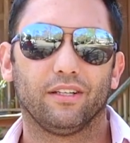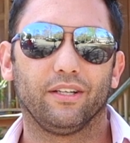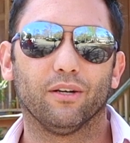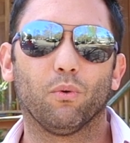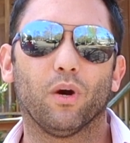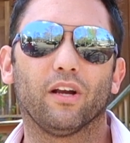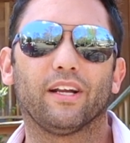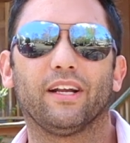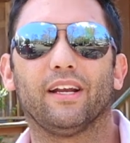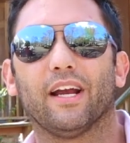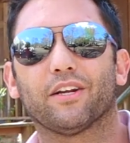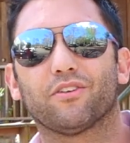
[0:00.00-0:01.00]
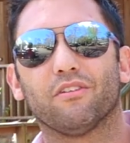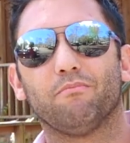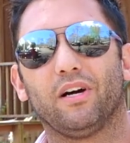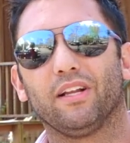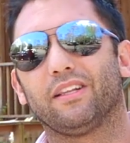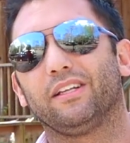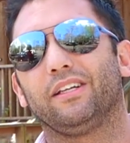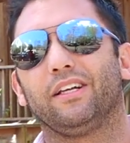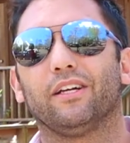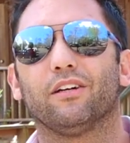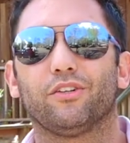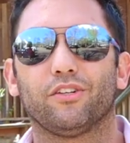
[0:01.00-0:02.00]
You're working an extra month a
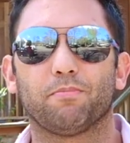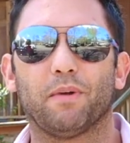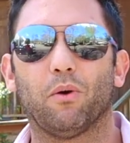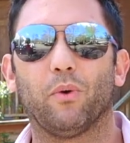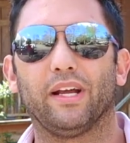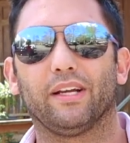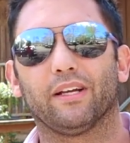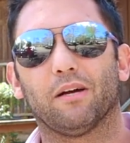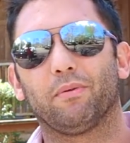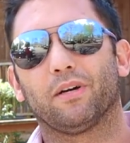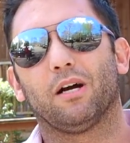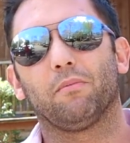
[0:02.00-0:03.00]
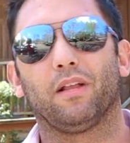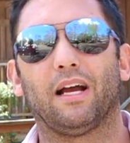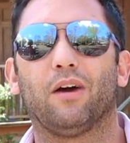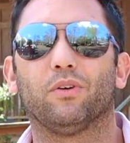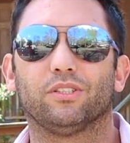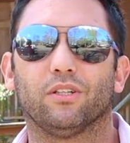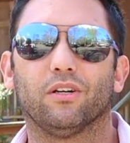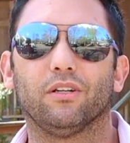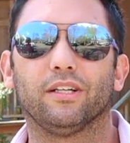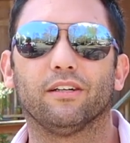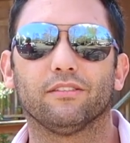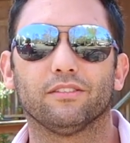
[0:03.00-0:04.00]
year just by waking up a couple hours
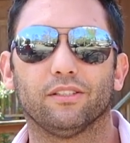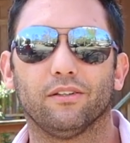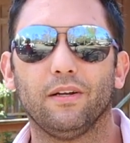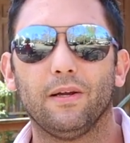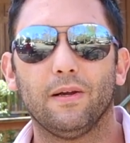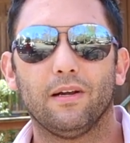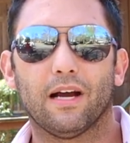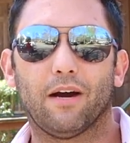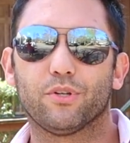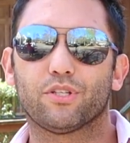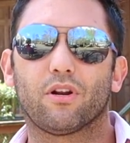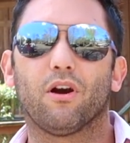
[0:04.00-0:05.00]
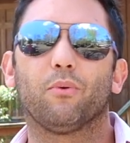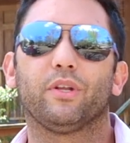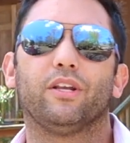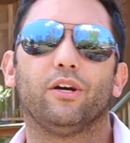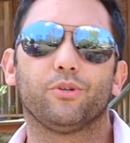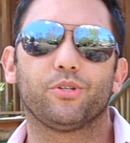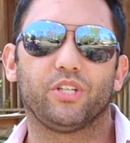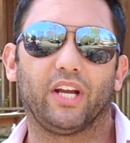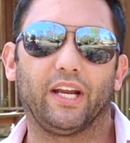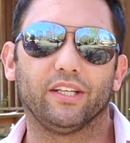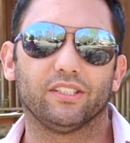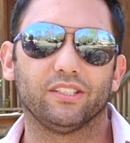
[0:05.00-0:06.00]
earlier. So I would start with those
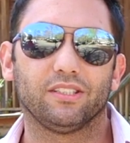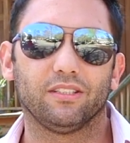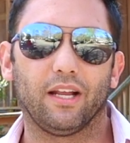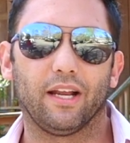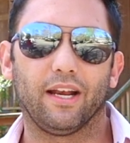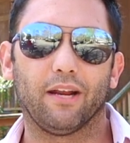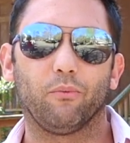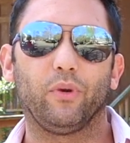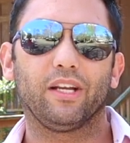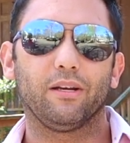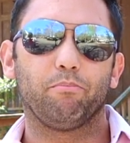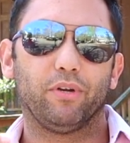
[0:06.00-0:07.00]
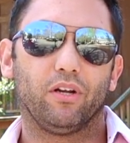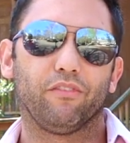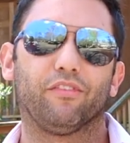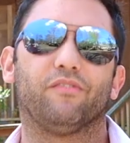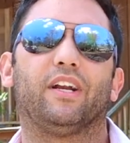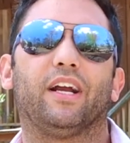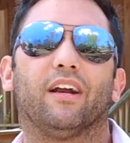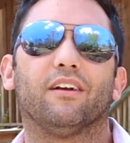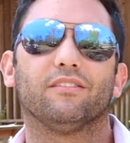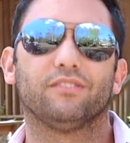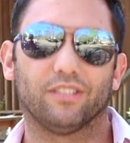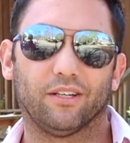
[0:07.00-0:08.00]
changes and then we can build from there.
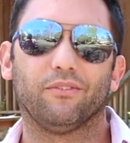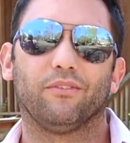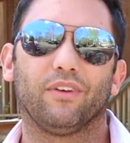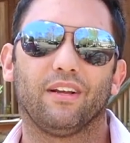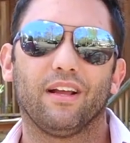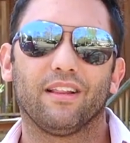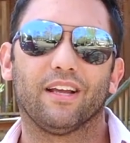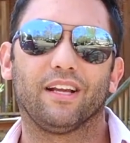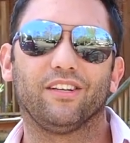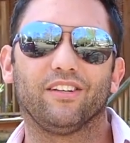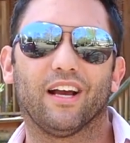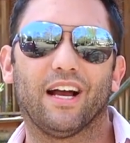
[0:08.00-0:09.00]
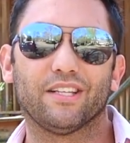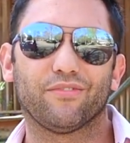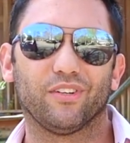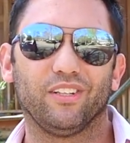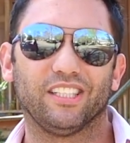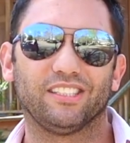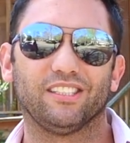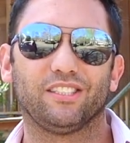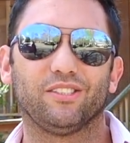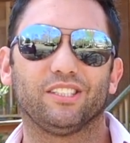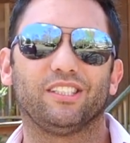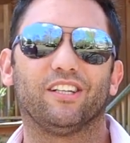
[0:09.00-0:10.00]
So Thank you guys for listening
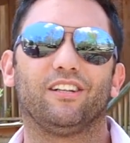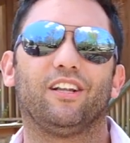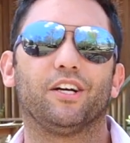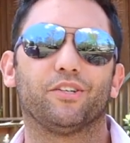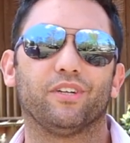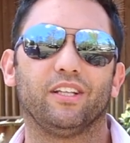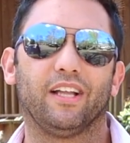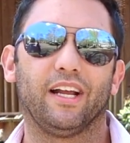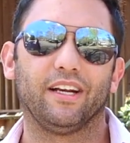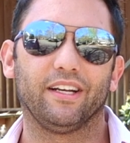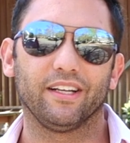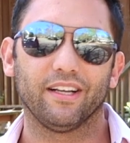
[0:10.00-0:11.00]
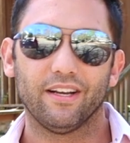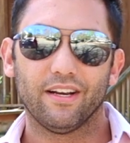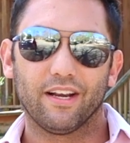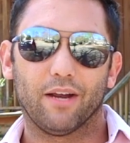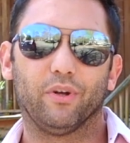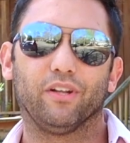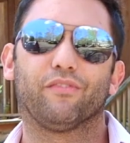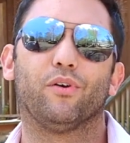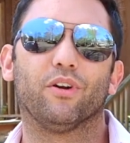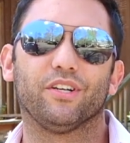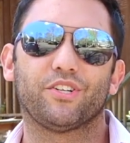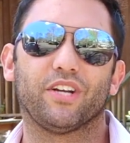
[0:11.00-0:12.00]
to us here at Luxury Lending, and we look
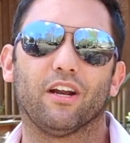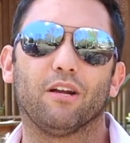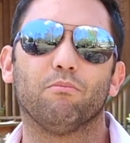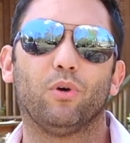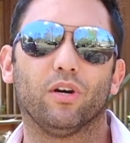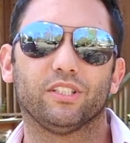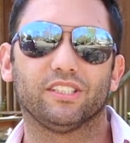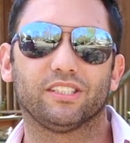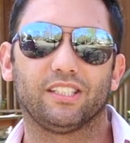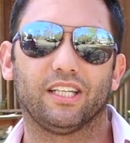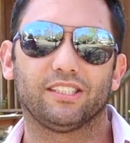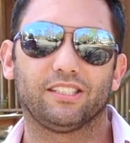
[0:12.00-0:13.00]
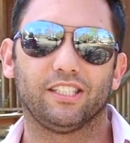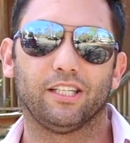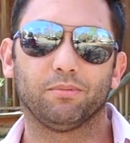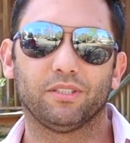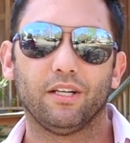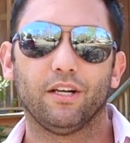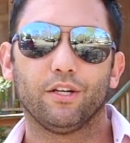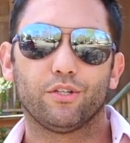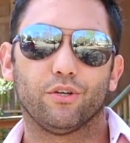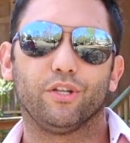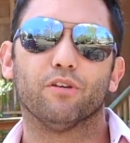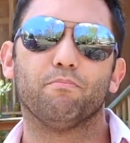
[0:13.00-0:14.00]
forward to sharing more success tips
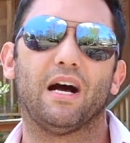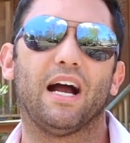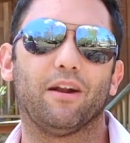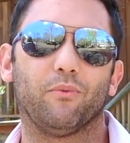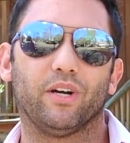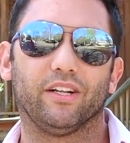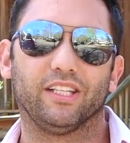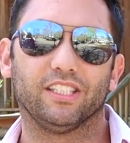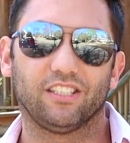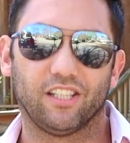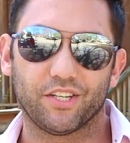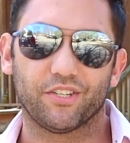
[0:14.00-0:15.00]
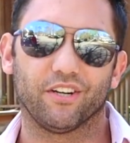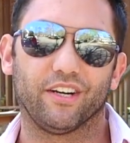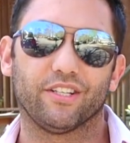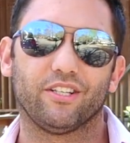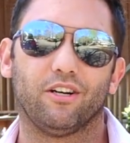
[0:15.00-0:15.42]
so you're buying one of these luxurious